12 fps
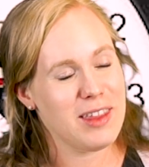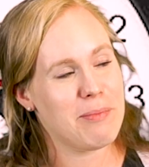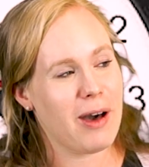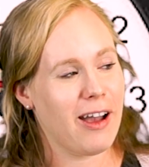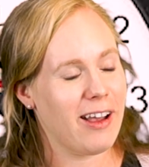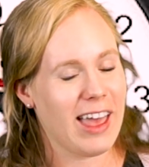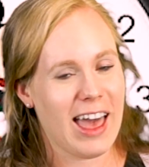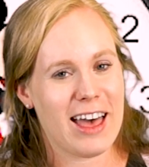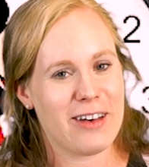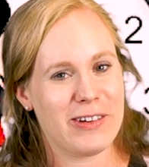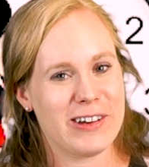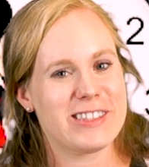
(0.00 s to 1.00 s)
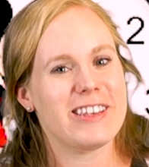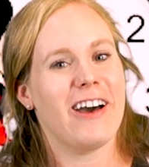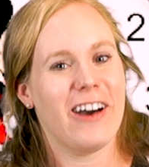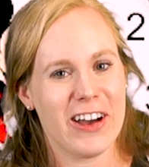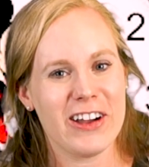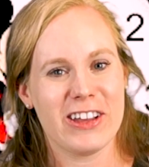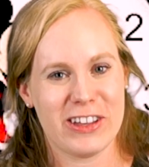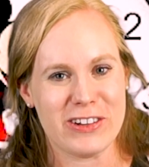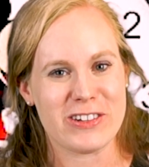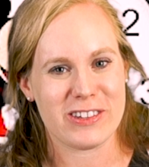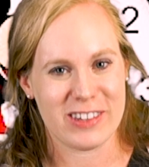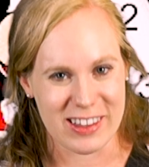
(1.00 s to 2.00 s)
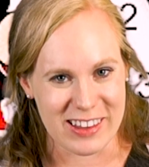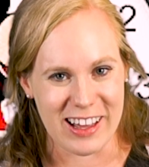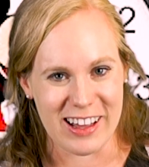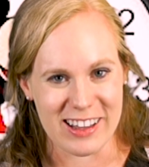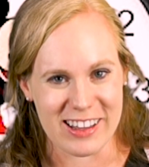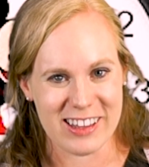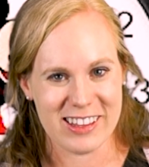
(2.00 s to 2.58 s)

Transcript: the park hours are usually long.